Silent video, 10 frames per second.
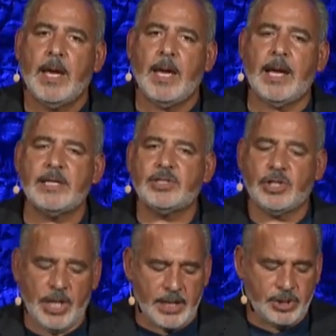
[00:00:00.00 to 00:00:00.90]
And as the
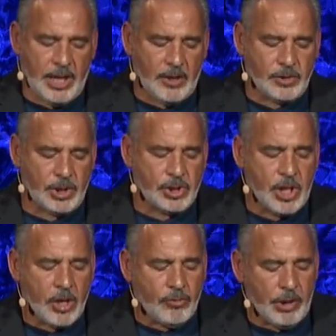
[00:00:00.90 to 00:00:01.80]
text tells us,
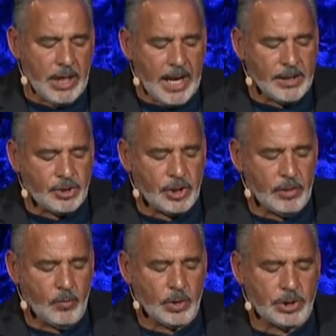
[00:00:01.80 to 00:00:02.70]

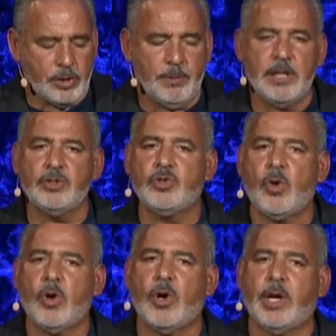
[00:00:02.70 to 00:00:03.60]
creation was to be
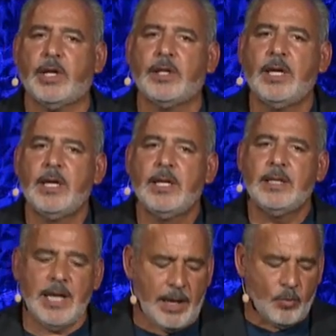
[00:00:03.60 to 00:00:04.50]
enjoyed,
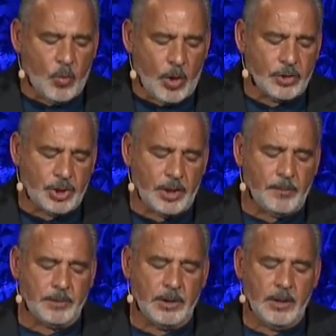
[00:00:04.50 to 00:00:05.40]
not
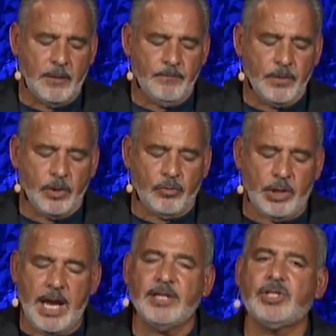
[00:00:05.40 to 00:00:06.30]
worshiped.
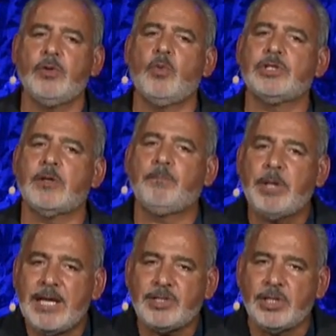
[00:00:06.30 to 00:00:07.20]
Creation was a
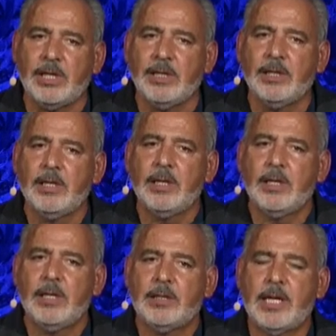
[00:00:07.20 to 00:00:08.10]
blessing
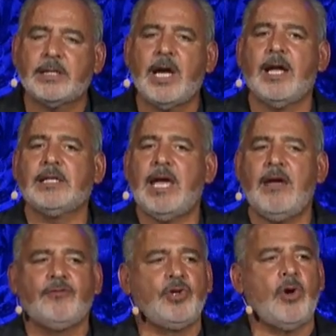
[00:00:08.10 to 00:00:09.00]
that God
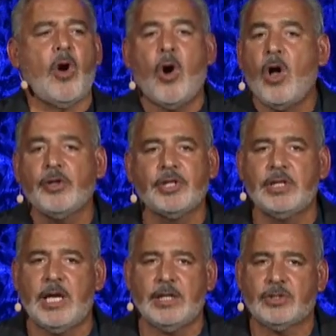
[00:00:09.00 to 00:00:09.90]
gave to all the
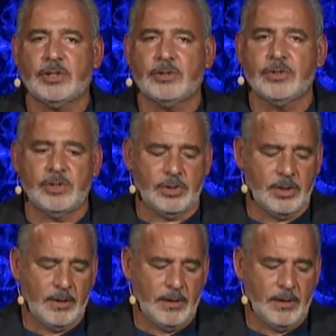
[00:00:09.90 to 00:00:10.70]
nations.